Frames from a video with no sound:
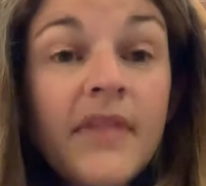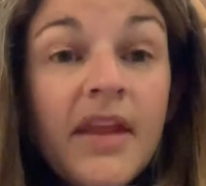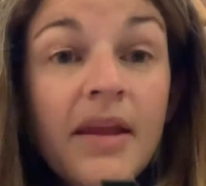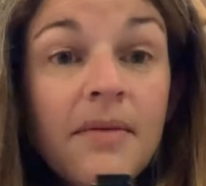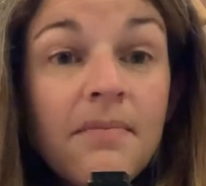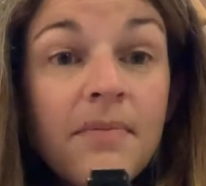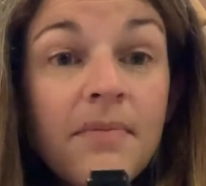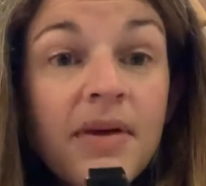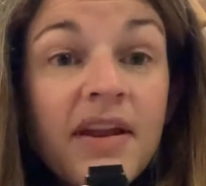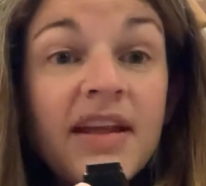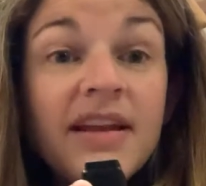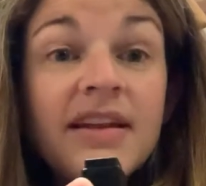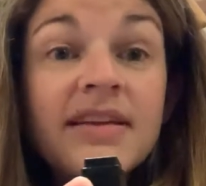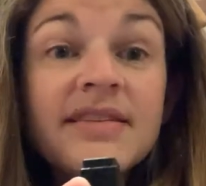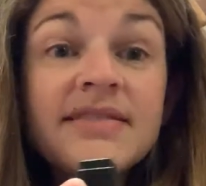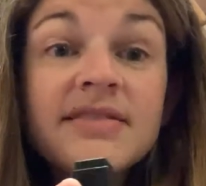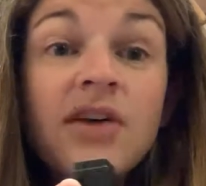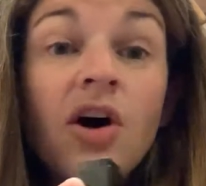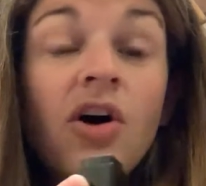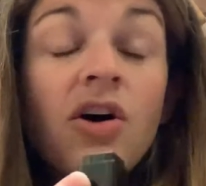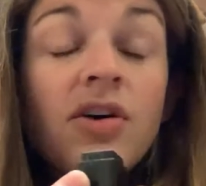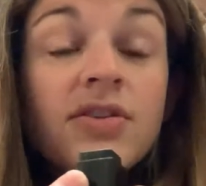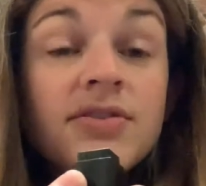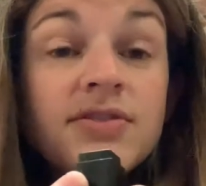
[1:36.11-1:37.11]
But it is
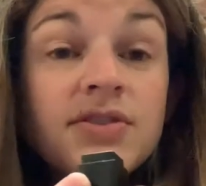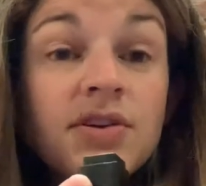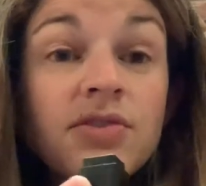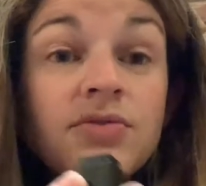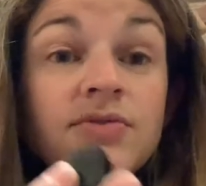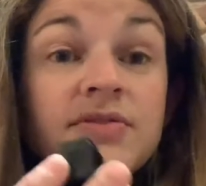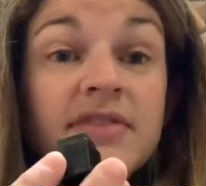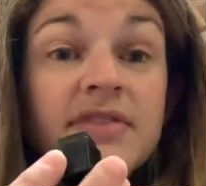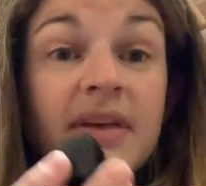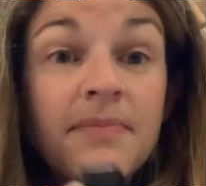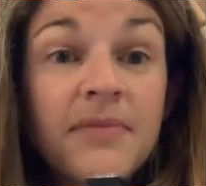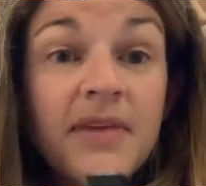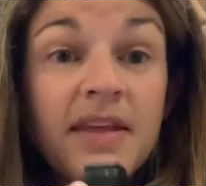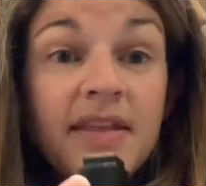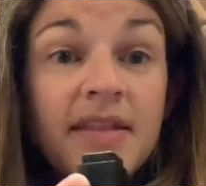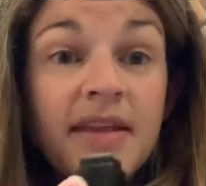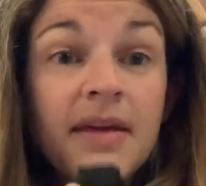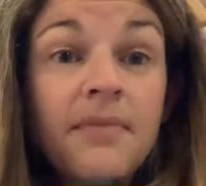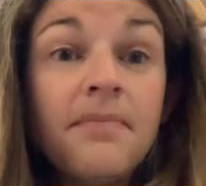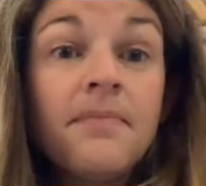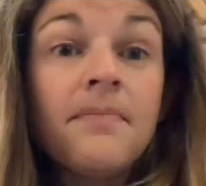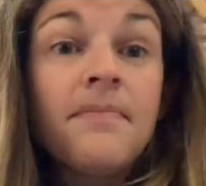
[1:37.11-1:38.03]
also something that